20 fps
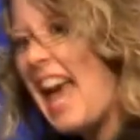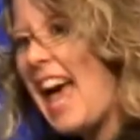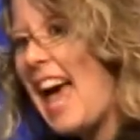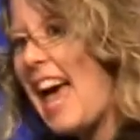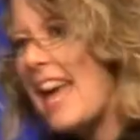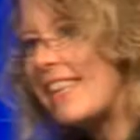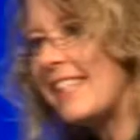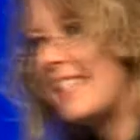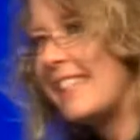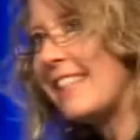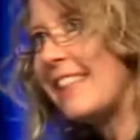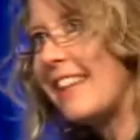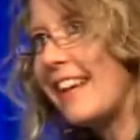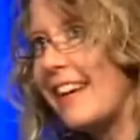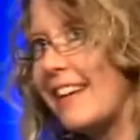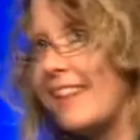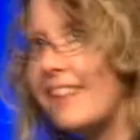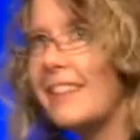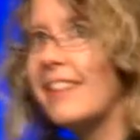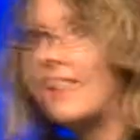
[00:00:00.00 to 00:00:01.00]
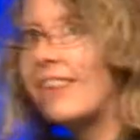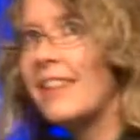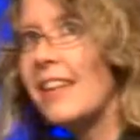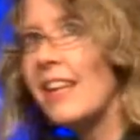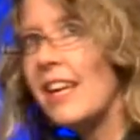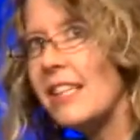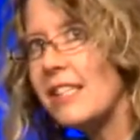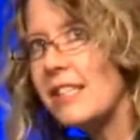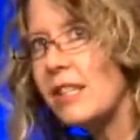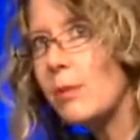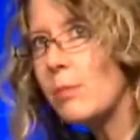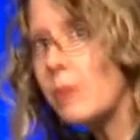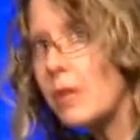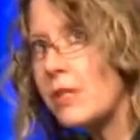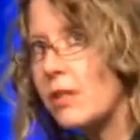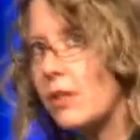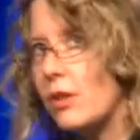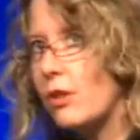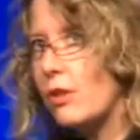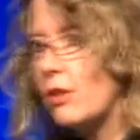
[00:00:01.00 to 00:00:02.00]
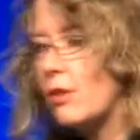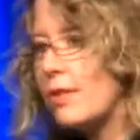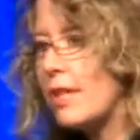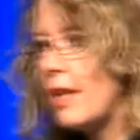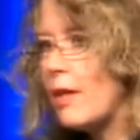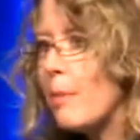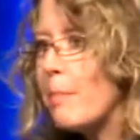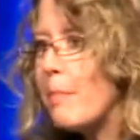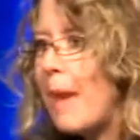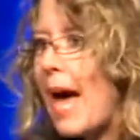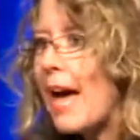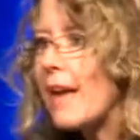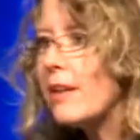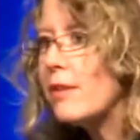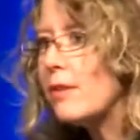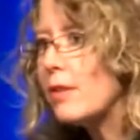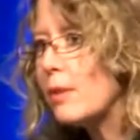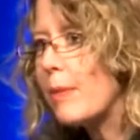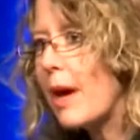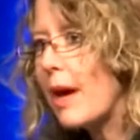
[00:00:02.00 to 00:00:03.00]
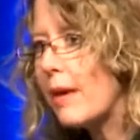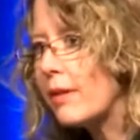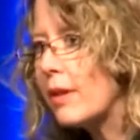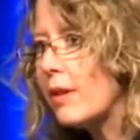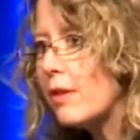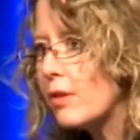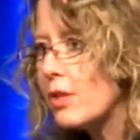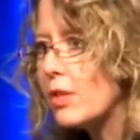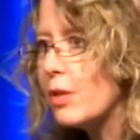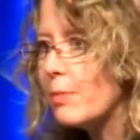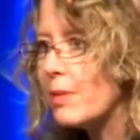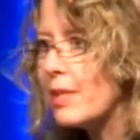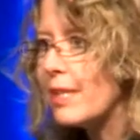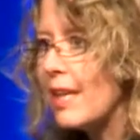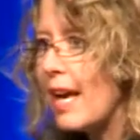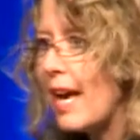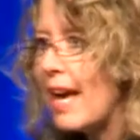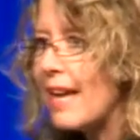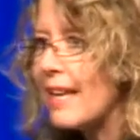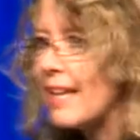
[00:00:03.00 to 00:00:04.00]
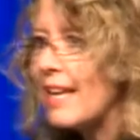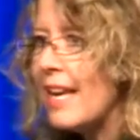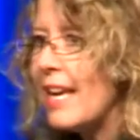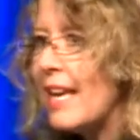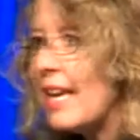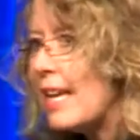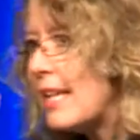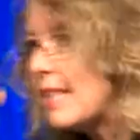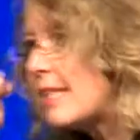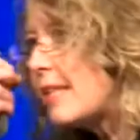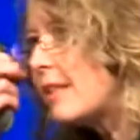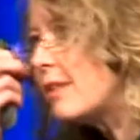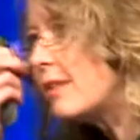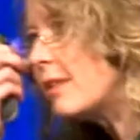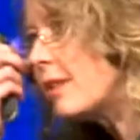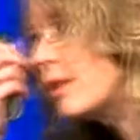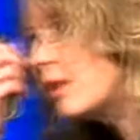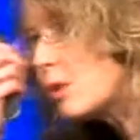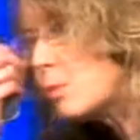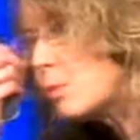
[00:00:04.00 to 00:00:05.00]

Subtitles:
And in some ways, the good news and the bad news about leadership today is that it looks